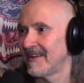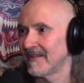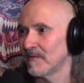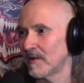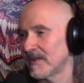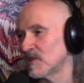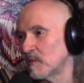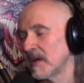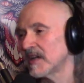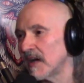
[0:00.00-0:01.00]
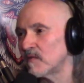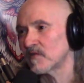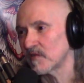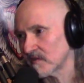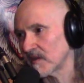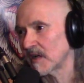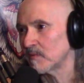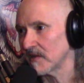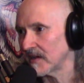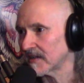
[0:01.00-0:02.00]
We're not just playing covers for the sake of
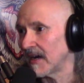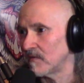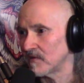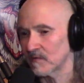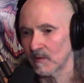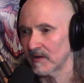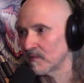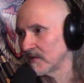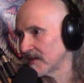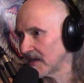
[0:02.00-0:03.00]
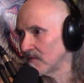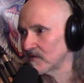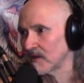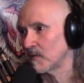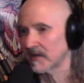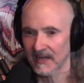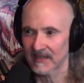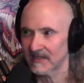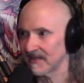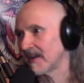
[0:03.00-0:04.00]
playing covers. We want to play covers that we could
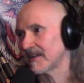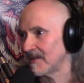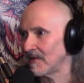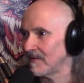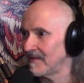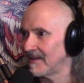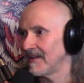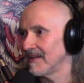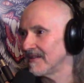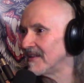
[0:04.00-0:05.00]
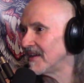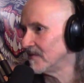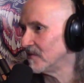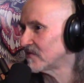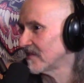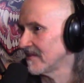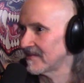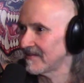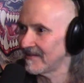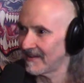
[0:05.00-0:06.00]
actually, like, you know, let loose a
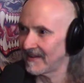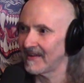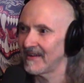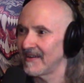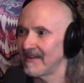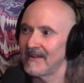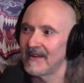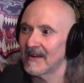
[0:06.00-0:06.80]
little. Yeah.